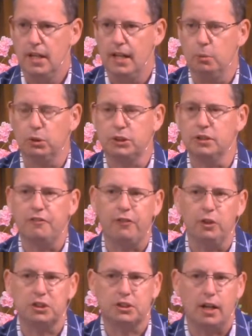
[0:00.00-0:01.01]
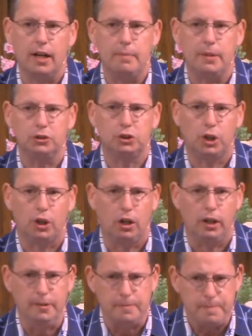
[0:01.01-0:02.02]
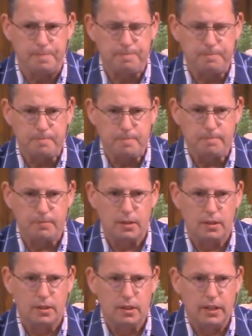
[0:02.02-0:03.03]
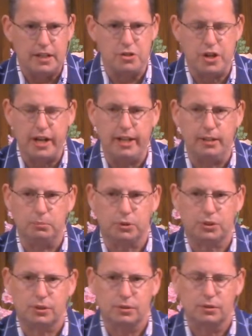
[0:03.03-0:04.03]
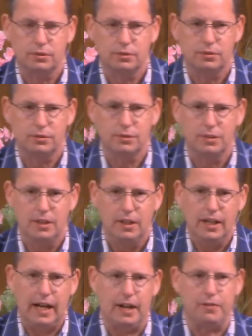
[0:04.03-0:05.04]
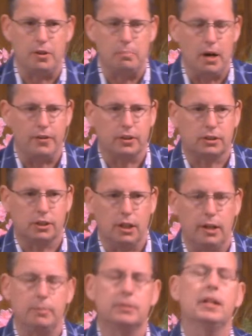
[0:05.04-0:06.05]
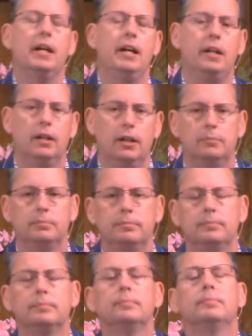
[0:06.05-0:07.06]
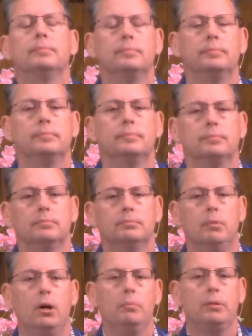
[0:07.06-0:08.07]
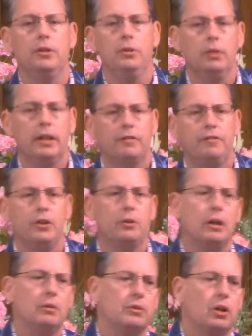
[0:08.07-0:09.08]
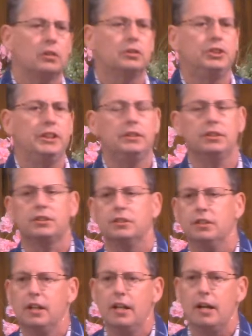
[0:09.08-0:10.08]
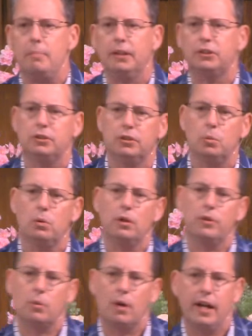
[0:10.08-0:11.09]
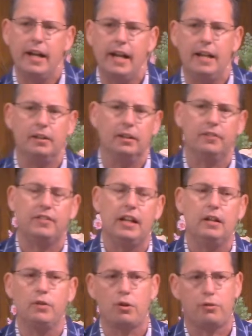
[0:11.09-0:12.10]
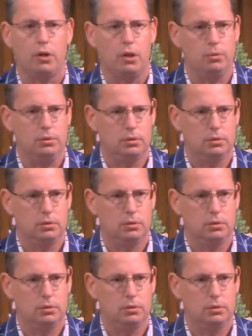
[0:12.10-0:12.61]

It wasn't the first time that John and James had their mother say, say hey, um, Mom, can you like figure out and talk to Jesus and, and make sure that we're on the right hand and the left hand of your throne?